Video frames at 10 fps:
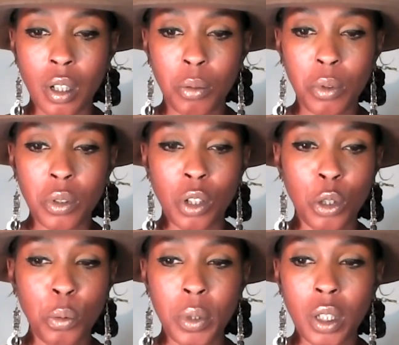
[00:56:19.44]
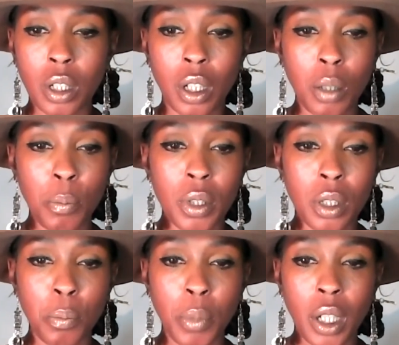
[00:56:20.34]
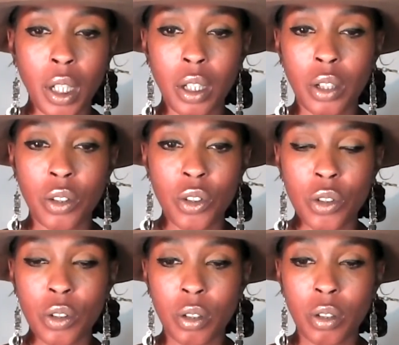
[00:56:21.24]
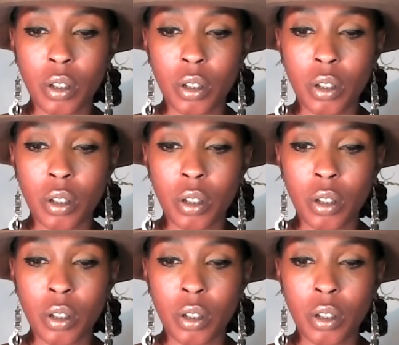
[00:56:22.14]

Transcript: want to open it up in a page.